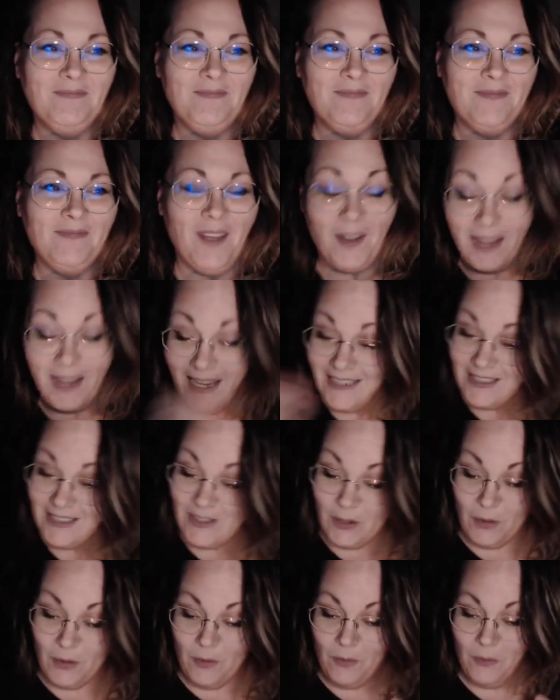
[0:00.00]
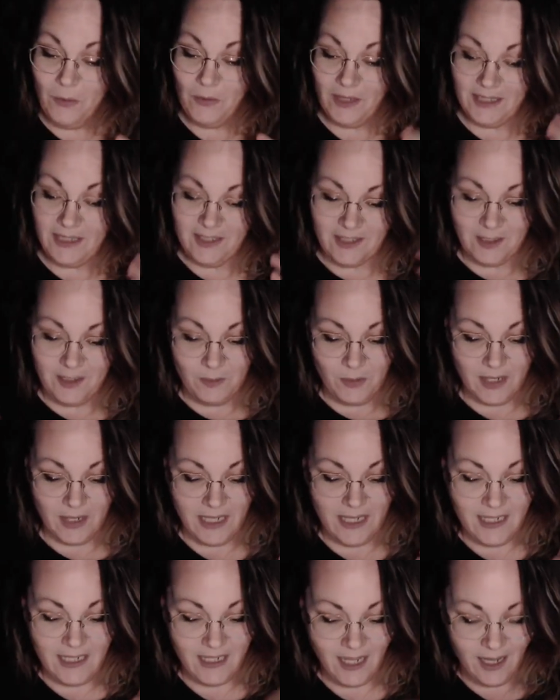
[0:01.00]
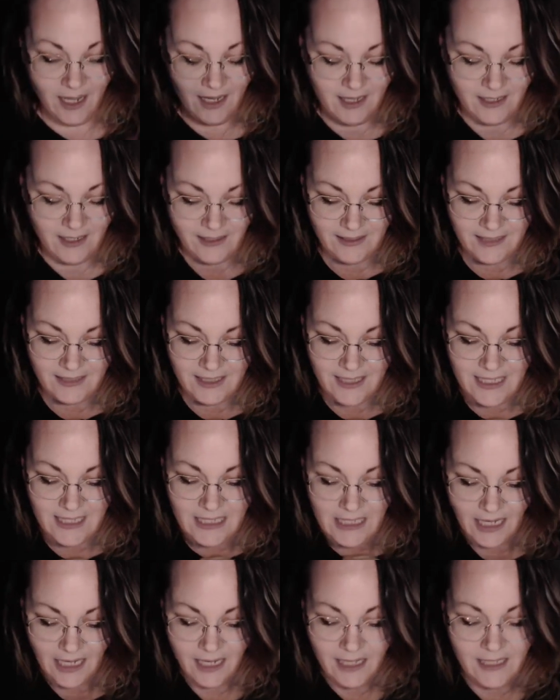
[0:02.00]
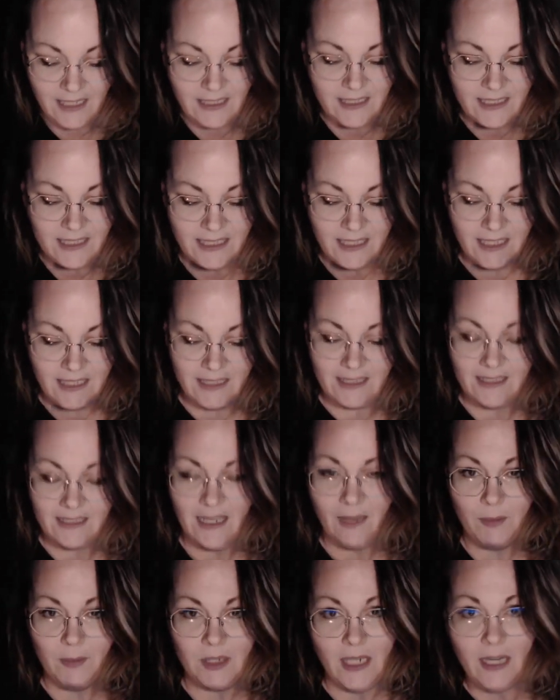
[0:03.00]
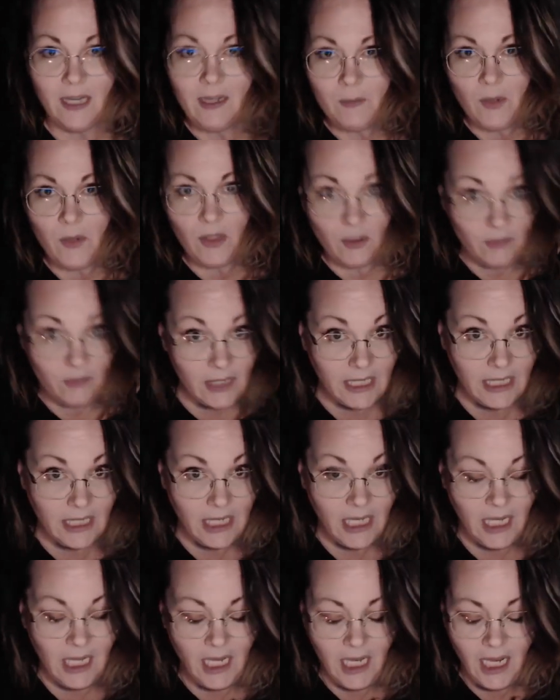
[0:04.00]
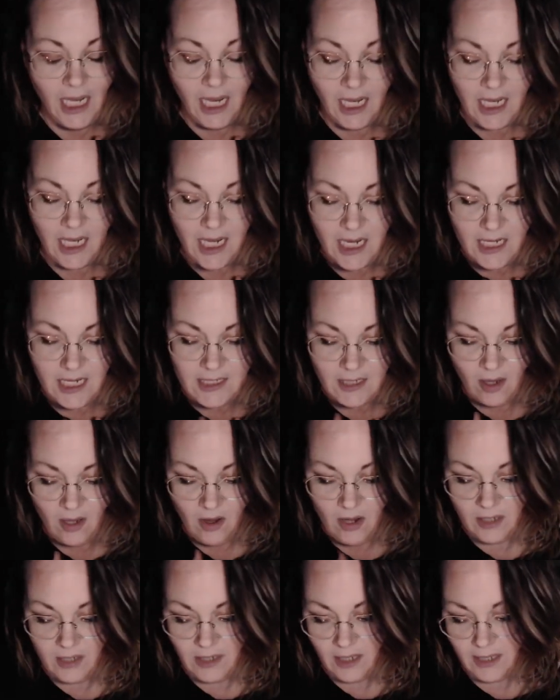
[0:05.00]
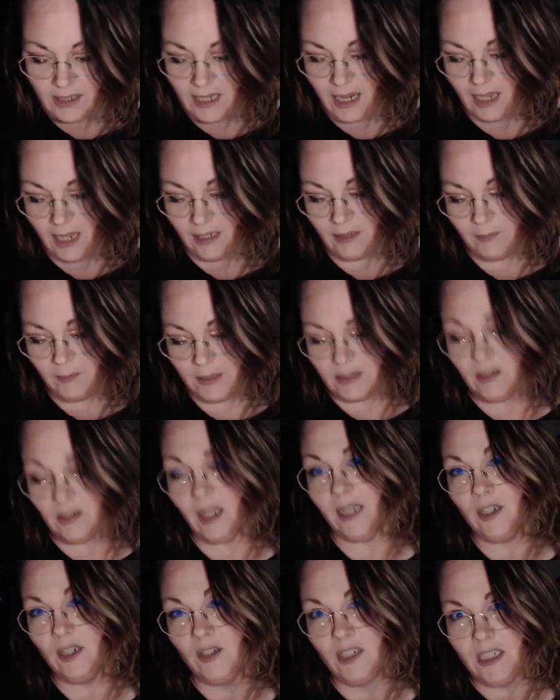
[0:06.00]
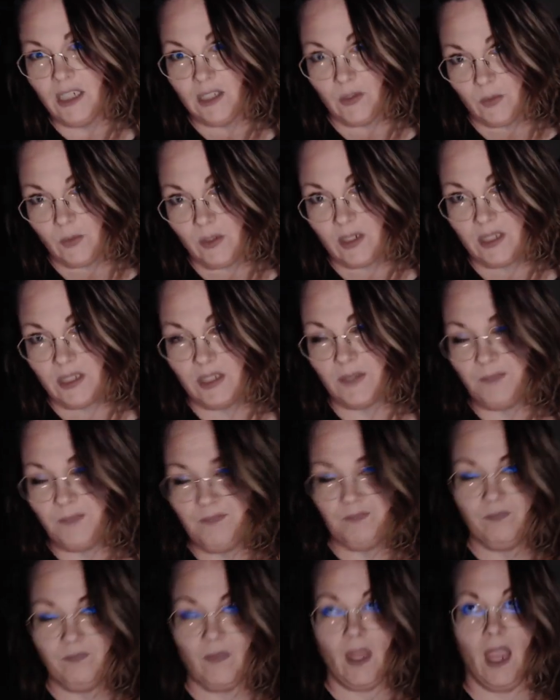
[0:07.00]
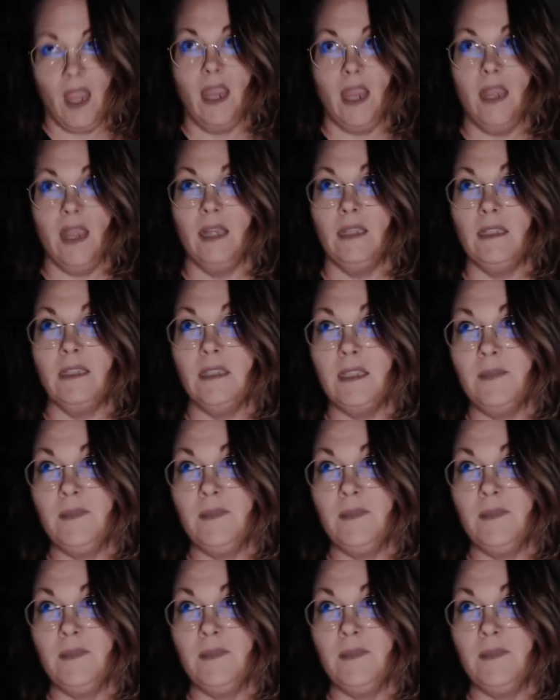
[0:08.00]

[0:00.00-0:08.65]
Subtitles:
okay, so let's just jump right in. Tonight's Zap Chat number 3 is on the elemental energy source. And